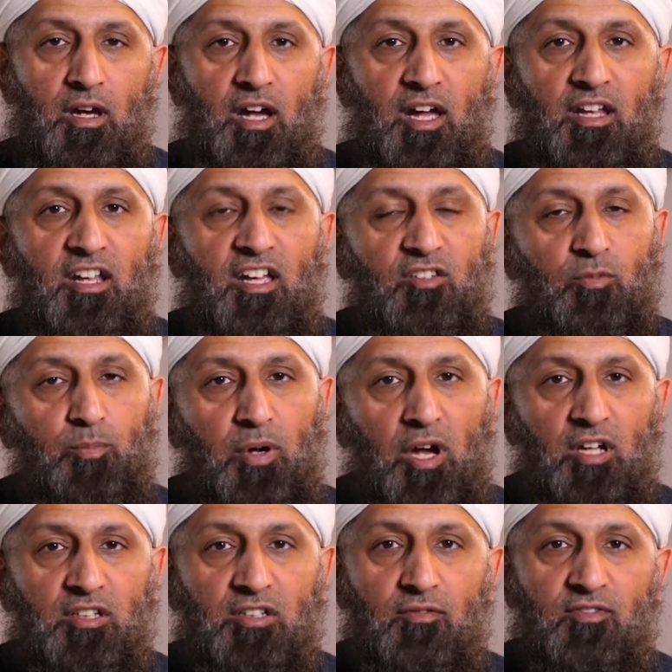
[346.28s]
And as
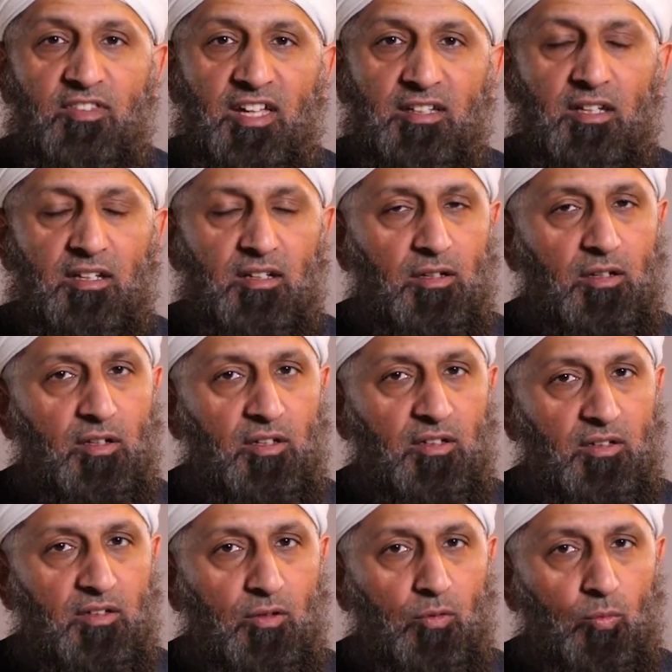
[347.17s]
part of that,
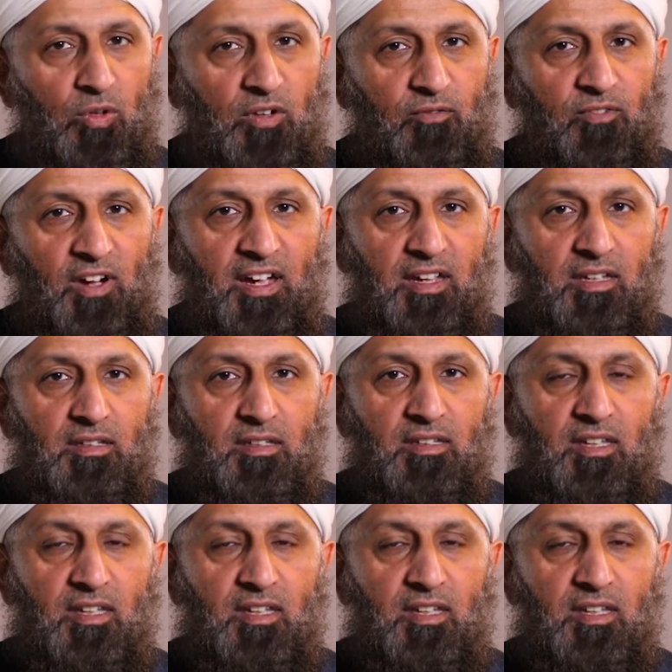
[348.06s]
we find